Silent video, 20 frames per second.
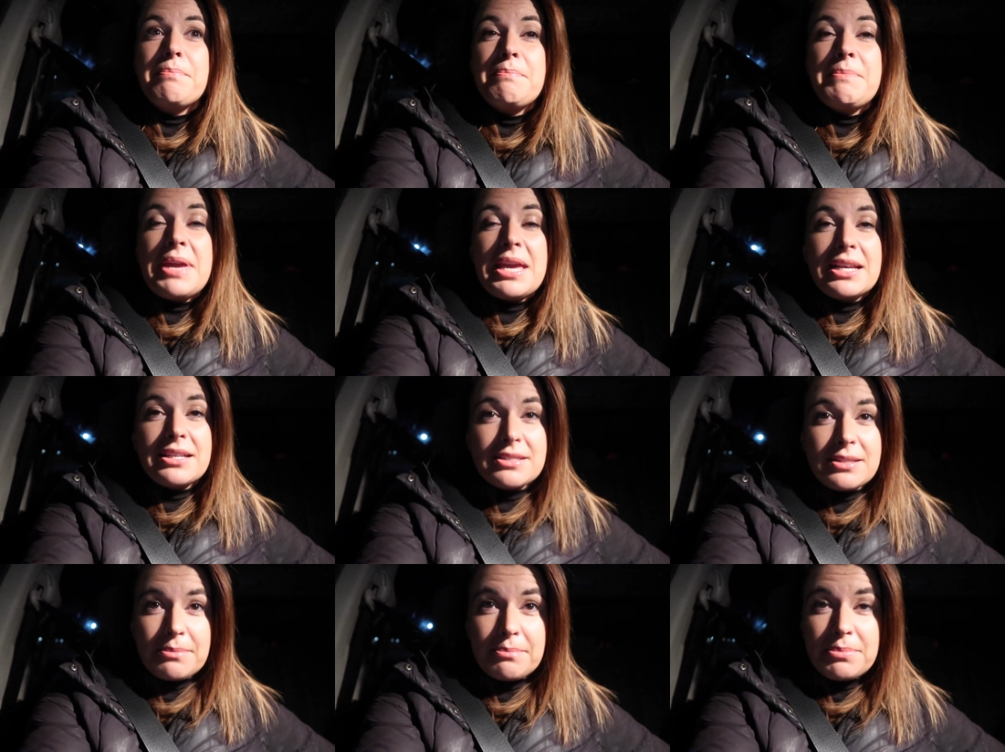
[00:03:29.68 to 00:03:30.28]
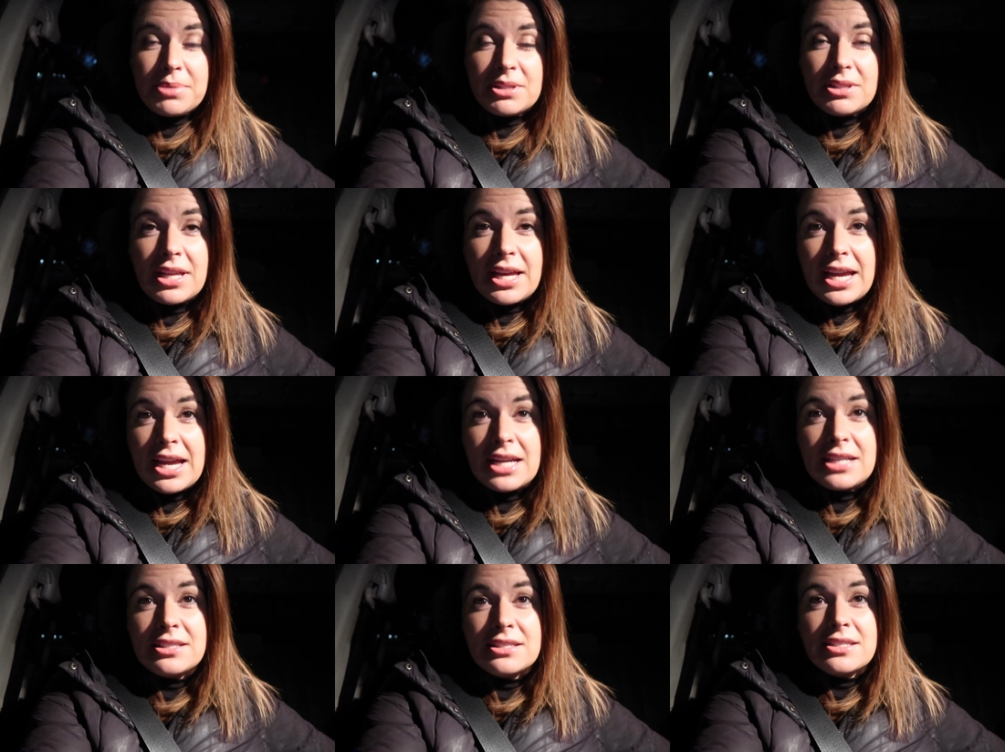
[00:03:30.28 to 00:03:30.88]
make some
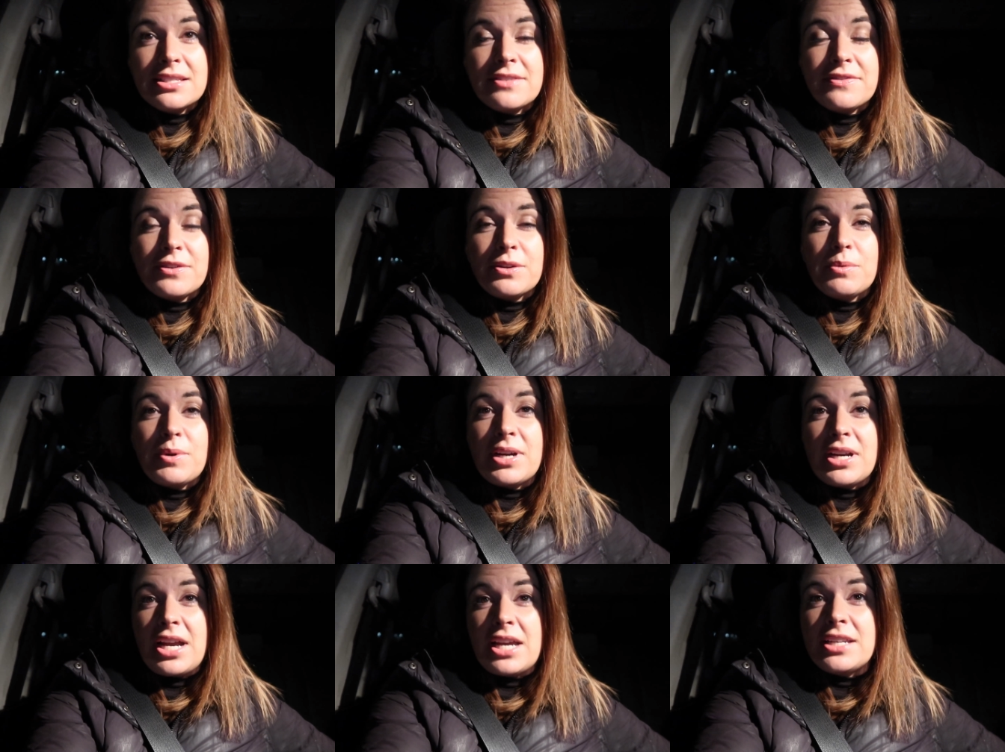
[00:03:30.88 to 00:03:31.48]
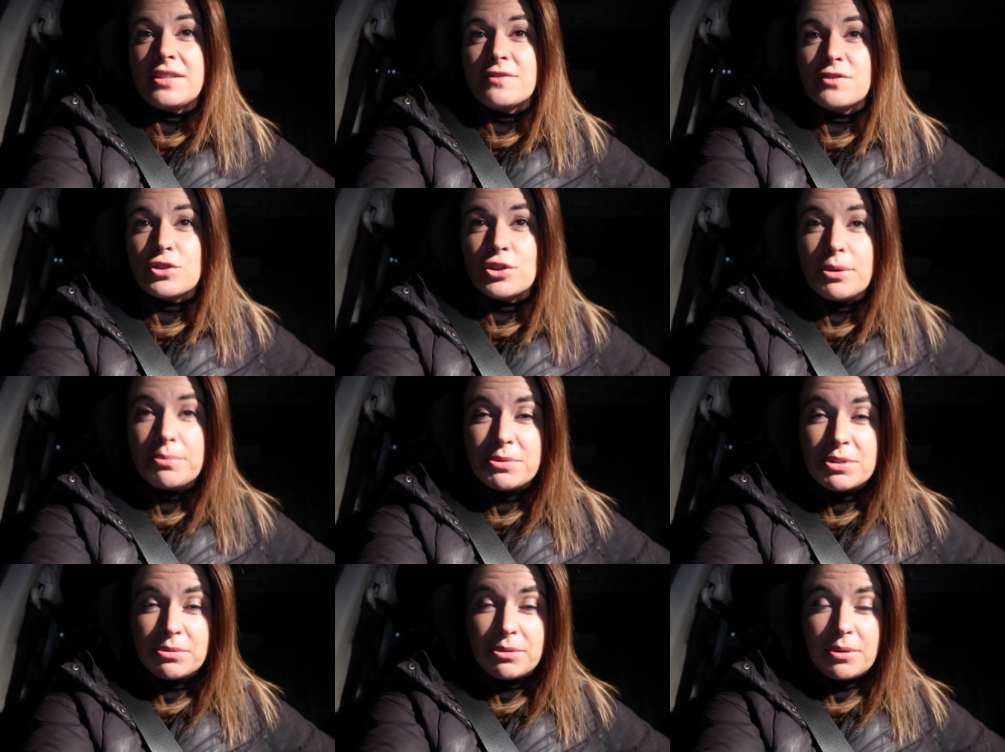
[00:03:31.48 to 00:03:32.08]
plans for what kind of
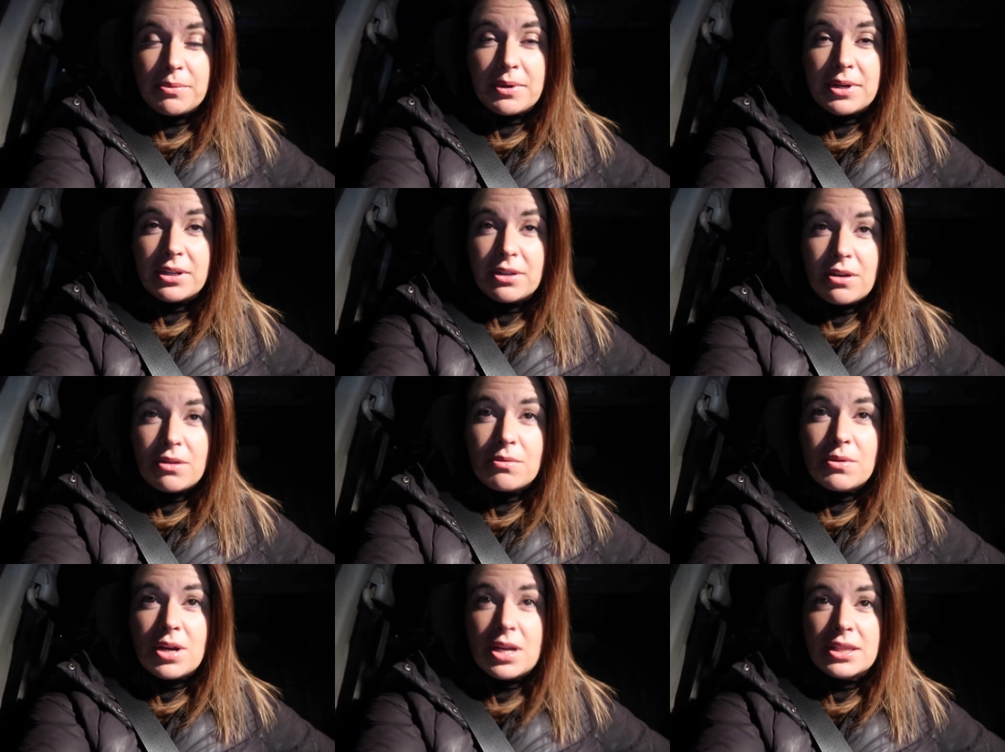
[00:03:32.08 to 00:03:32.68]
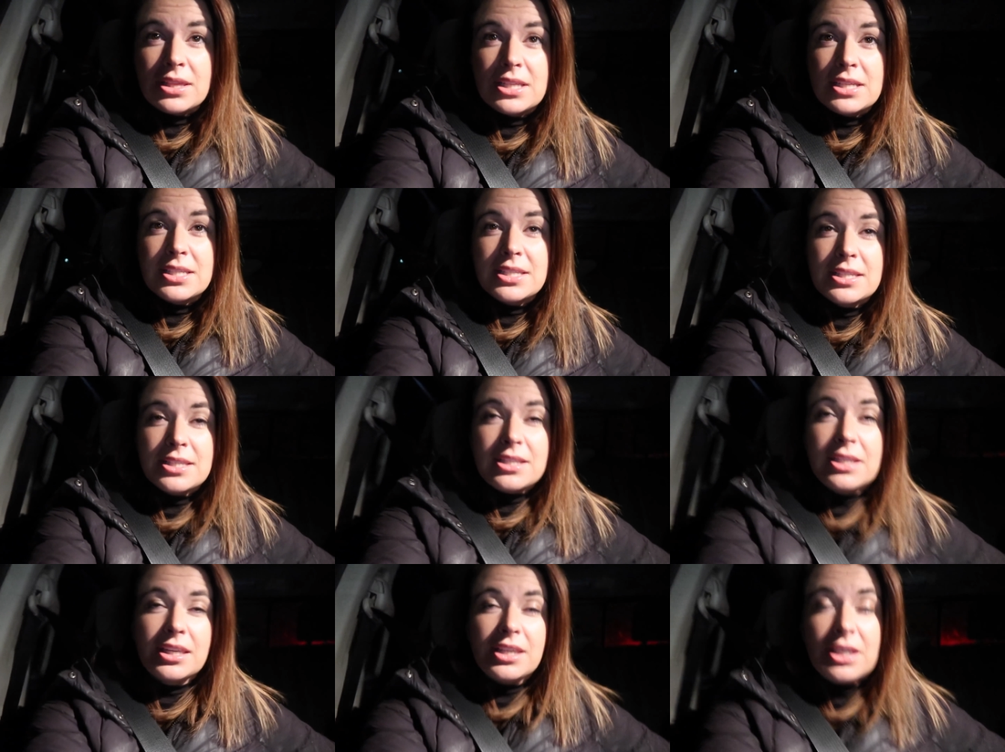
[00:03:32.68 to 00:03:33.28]
trips we wanna go on this
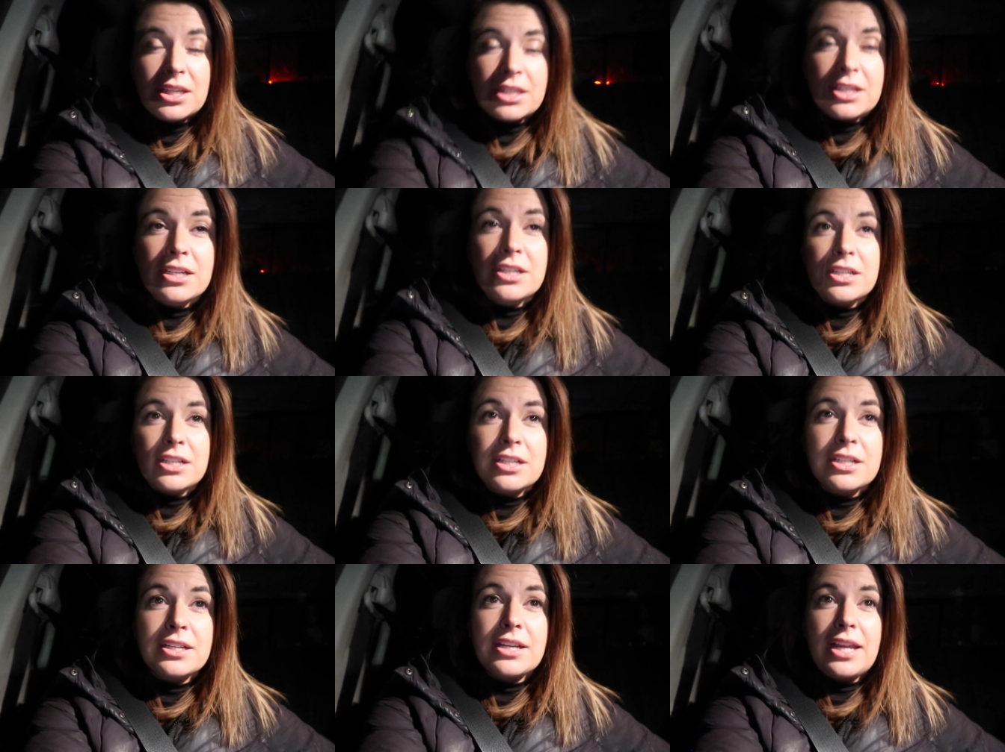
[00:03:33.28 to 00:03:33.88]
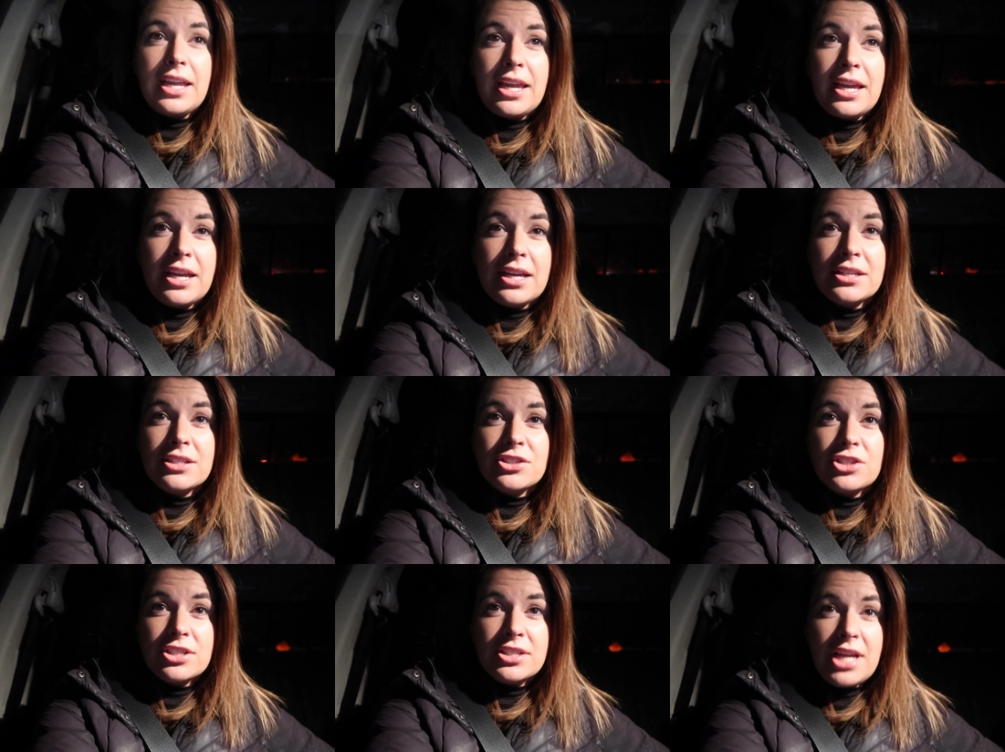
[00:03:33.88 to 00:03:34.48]
year
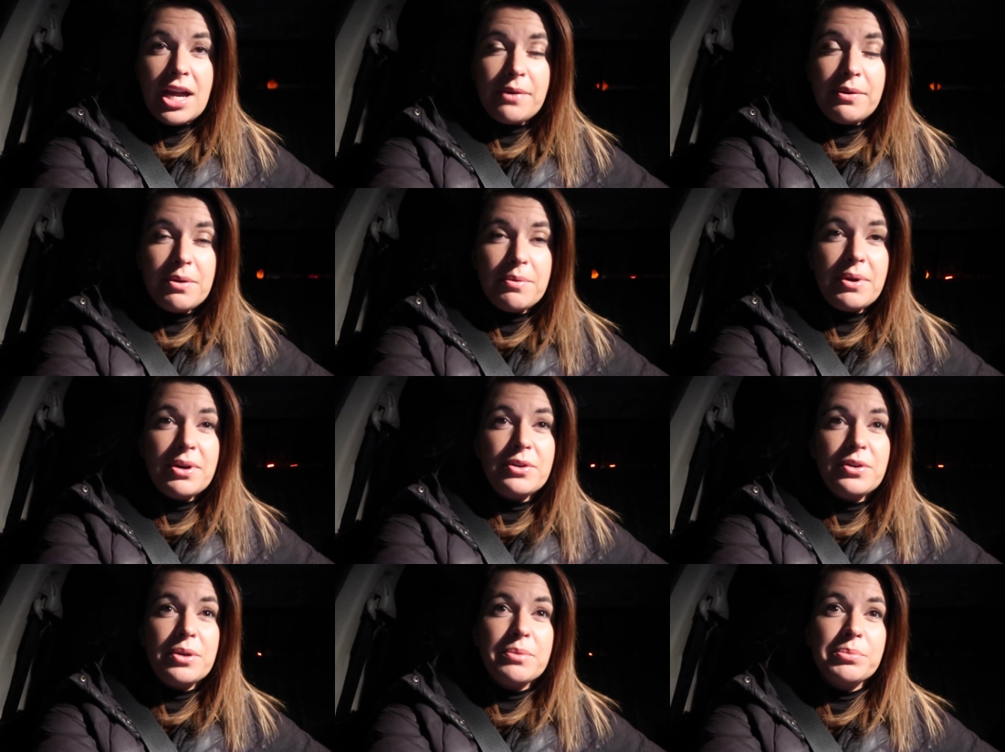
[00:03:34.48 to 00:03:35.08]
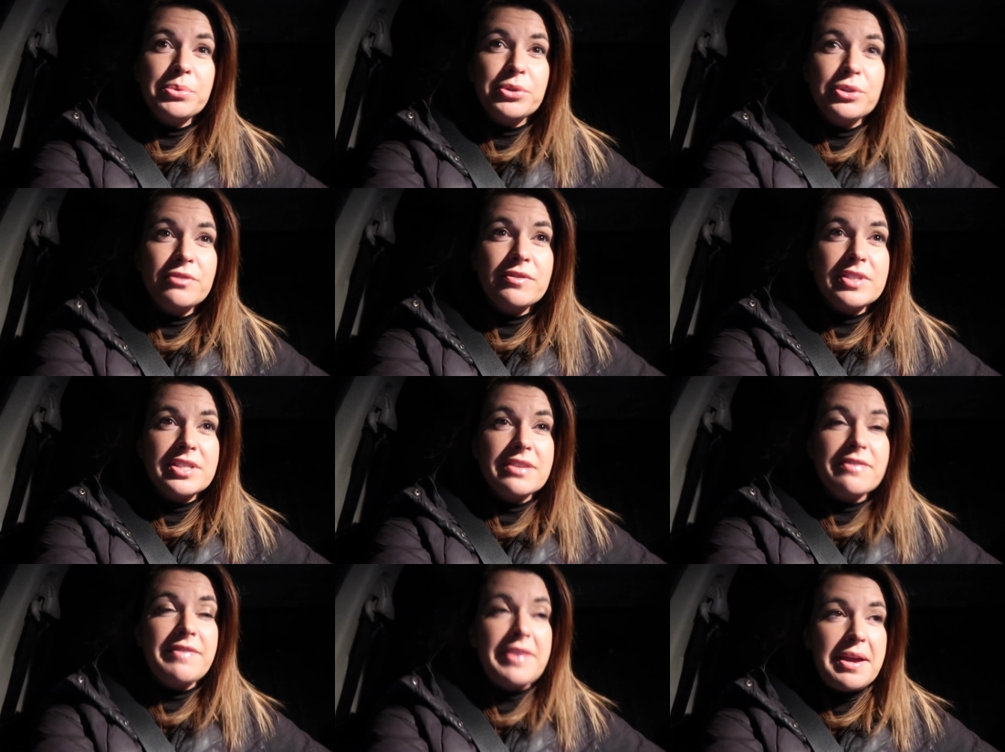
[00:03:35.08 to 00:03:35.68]
and just how we wanna improve
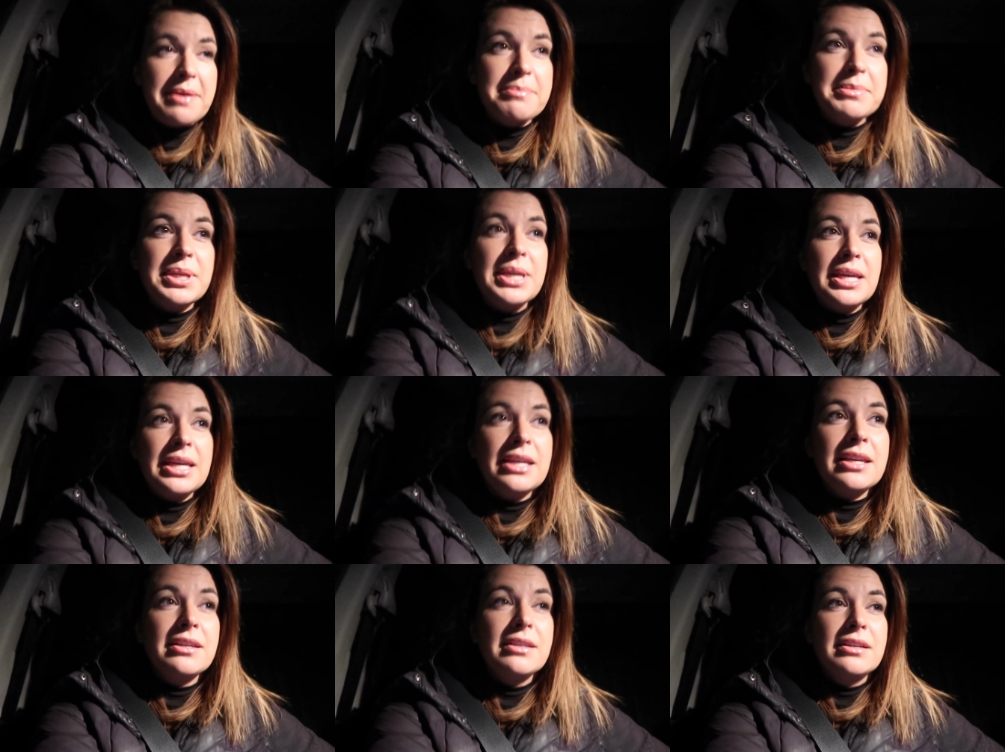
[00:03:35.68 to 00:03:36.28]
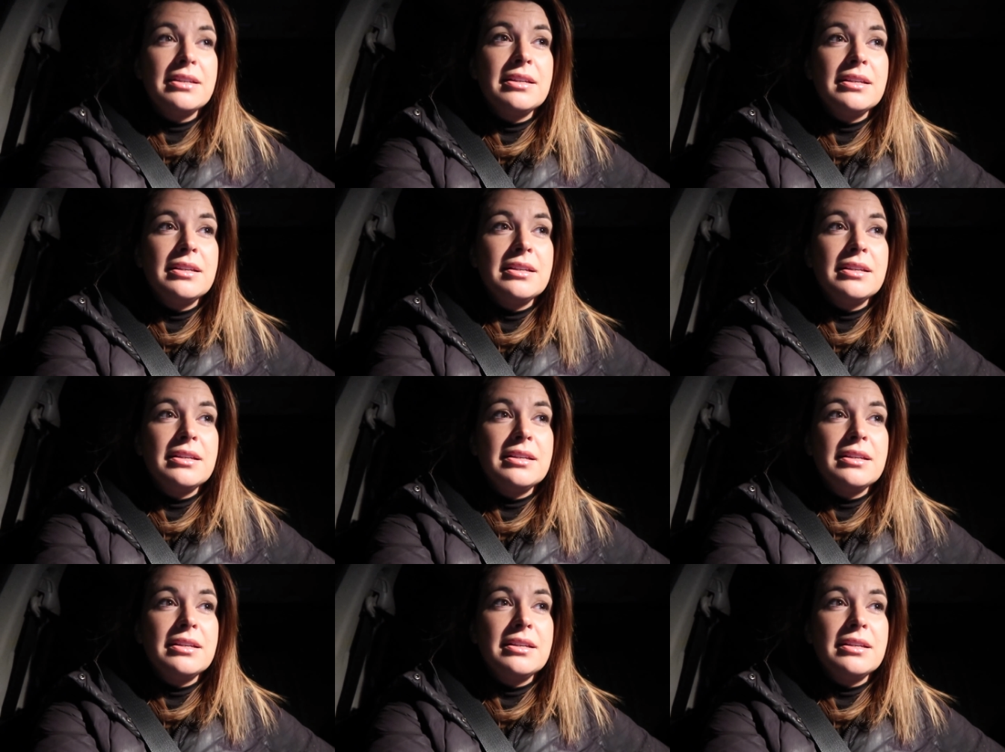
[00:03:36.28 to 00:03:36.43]
as a family